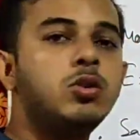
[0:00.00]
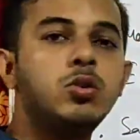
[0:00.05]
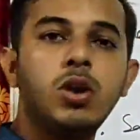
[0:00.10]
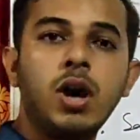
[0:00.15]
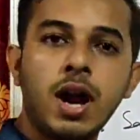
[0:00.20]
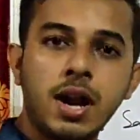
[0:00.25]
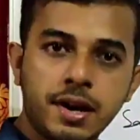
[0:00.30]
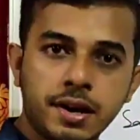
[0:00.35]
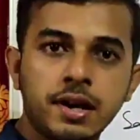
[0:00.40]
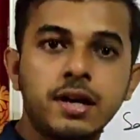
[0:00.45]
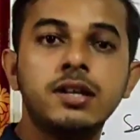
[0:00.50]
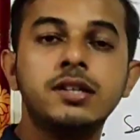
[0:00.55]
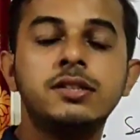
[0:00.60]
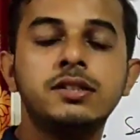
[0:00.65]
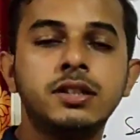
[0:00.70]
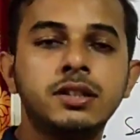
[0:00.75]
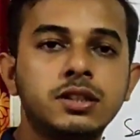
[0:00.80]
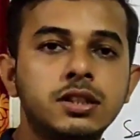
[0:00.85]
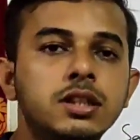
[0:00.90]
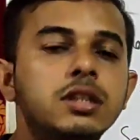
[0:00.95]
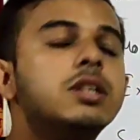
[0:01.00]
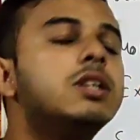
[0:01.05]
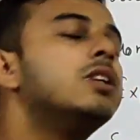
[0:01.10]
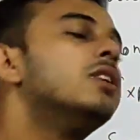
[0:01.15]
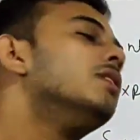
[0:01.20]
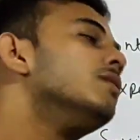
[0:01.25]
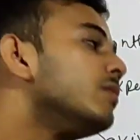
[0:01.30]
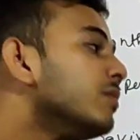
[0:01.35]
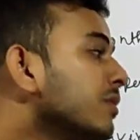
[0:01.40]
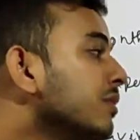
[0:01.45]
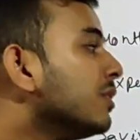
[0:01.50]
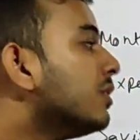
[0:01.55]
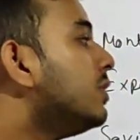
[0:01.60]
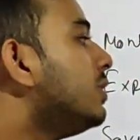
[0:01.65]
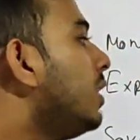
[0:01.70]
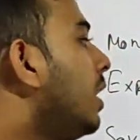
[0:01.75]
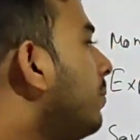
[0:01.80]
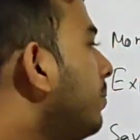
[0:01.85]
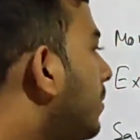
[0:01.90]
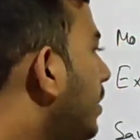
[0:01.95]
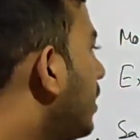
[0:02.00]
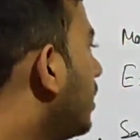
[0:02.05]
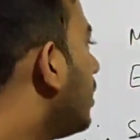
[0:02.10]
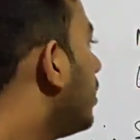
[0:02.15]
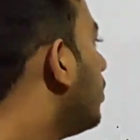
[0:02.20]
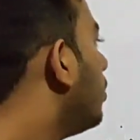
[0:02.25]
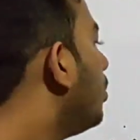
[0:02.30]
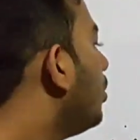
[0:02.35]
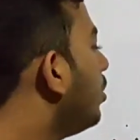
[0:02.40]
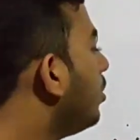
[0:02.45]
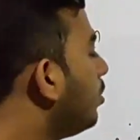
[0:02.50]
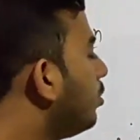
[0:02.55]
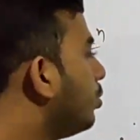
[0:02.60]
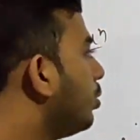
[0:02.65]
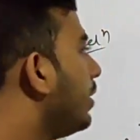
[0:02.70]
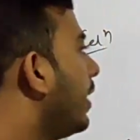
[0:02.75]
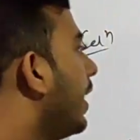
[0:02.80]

into 100, isn't it? Same thing we will do